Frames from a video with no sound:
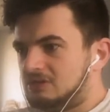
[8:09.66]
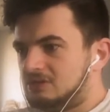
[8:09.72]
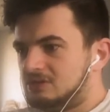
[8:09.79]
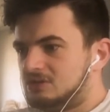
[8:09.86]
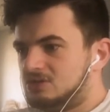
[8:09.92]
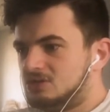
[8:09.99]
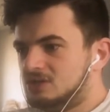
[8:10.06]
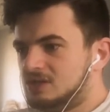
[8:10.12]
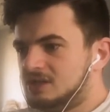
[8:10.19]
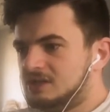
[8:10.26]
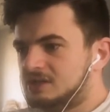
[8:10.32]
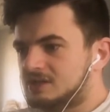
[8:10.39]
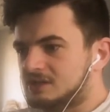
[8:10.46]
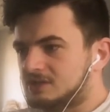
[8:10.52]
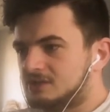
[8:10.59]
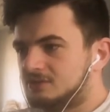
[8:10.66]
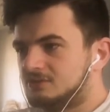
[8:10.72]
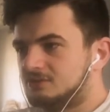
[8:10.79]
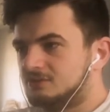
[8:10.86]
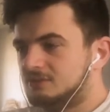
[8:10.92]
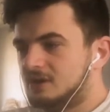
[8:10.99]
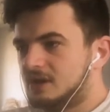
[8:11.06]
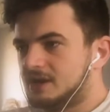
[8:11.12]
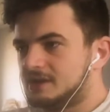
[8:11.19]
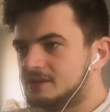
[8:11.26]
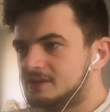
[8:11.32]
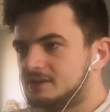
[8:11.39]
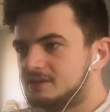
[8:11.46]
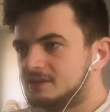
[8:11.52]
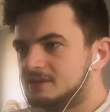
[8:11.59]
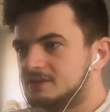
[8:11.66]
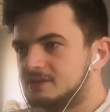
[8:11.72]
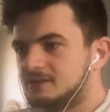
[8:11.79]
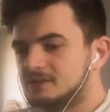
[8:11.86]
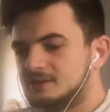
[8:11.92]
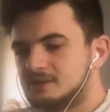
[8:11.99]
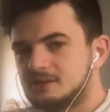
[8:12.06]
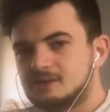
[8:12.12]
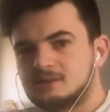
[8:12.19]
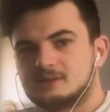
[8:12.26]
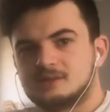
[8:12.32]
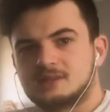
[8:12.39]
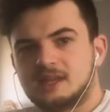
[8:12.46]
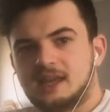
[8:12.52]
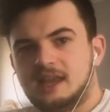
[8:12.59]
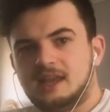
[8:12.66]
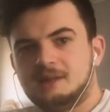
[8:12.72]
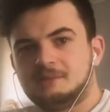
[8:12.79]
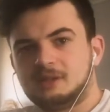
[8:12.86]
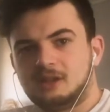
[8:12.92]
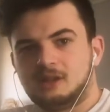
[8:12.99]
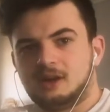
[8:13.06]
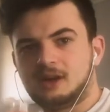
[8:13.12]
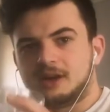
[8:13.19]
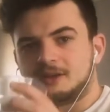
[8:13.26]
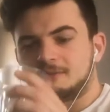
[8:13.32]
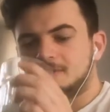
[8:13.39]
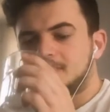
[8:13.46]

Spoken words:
Jesus Christ. Did they eat him alive?